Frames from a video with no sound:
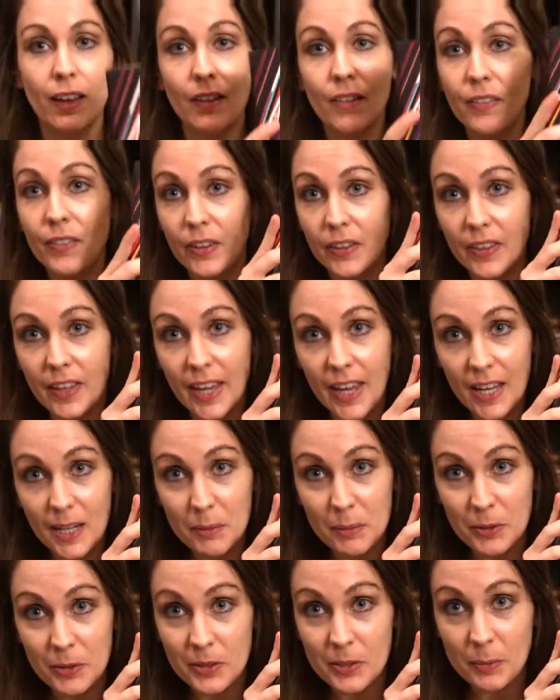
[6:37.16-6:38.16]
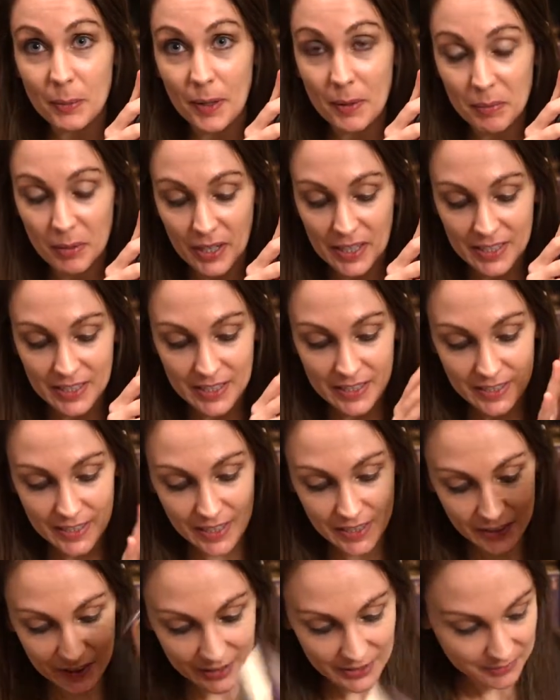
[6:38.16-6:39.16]
Filthy Animals by Brandon
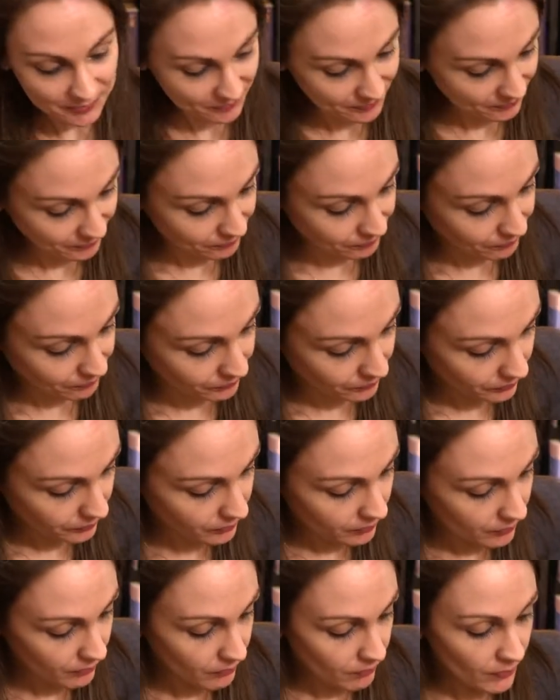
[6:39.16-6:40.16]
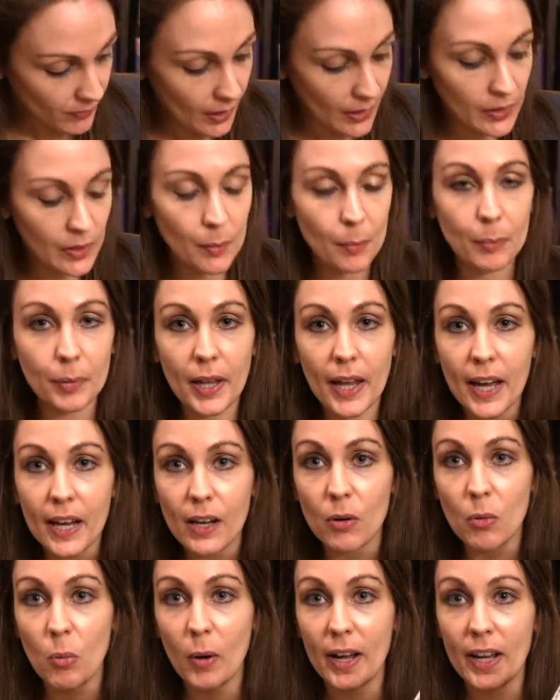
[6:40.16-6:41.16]
Taylor. The
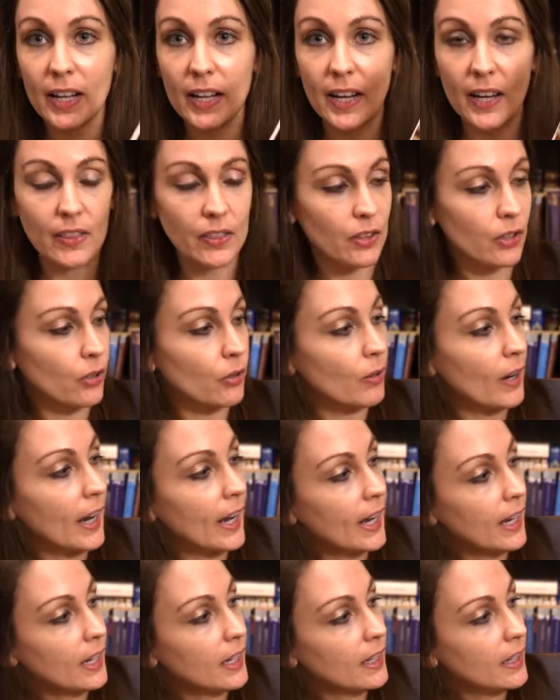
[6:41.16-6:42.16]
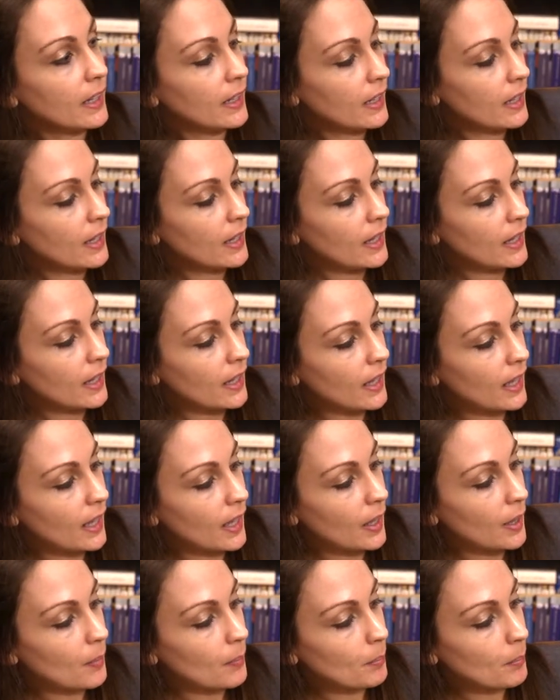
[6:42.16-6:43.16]
Black, White, and the Gray
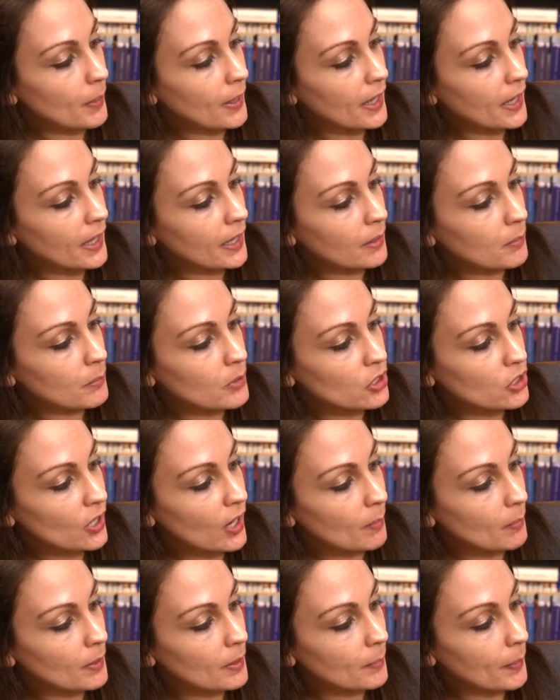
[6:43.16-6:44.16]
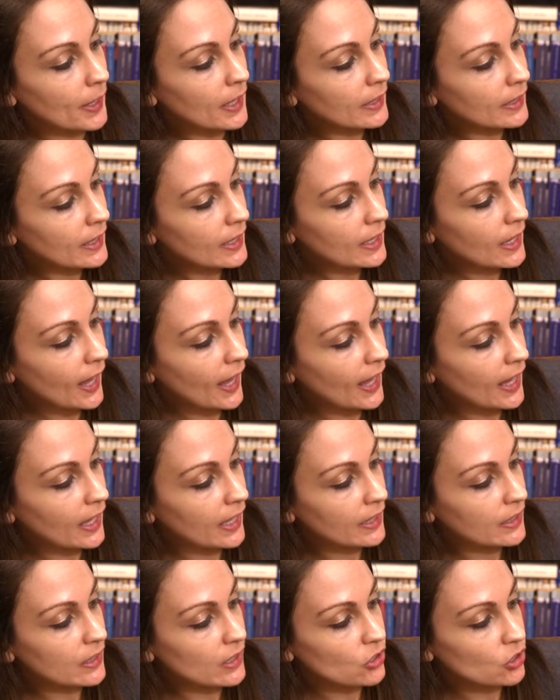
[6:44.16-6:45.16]
by Mashama Bailey
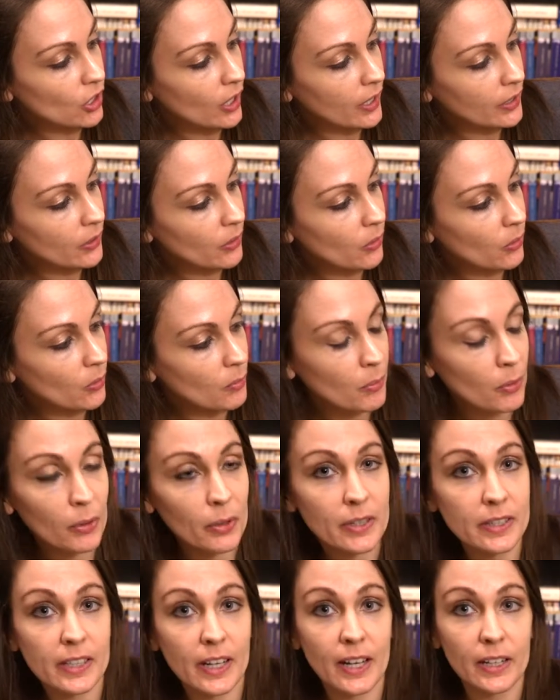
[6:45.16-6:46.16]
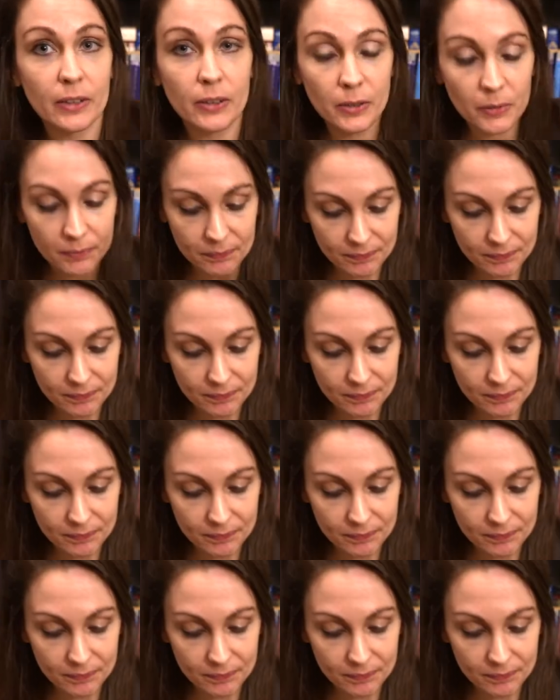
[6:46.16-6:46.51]
and John O. Morisano.